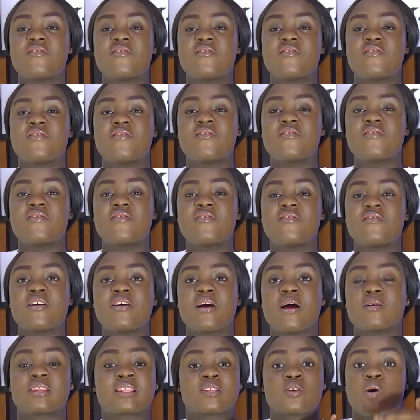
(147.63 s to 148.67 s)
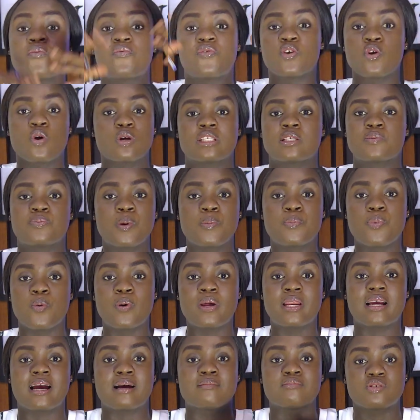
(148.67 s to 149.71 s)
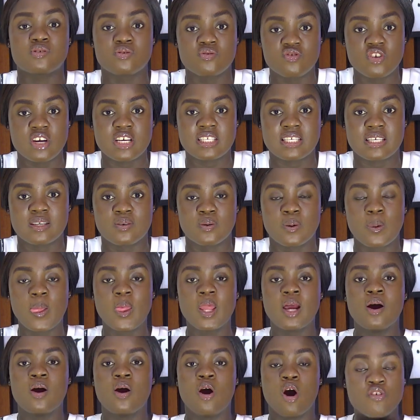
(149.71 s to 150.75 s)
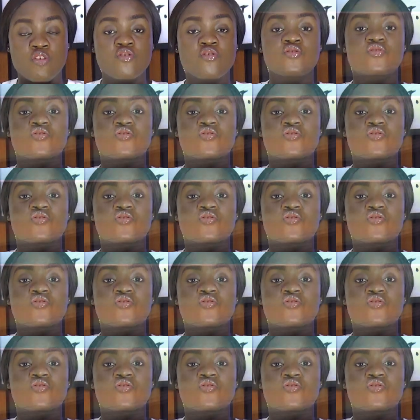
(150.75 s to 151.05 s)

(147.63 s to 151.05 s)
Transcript: one of the top-notch people when it comes to dressing. Or no sugar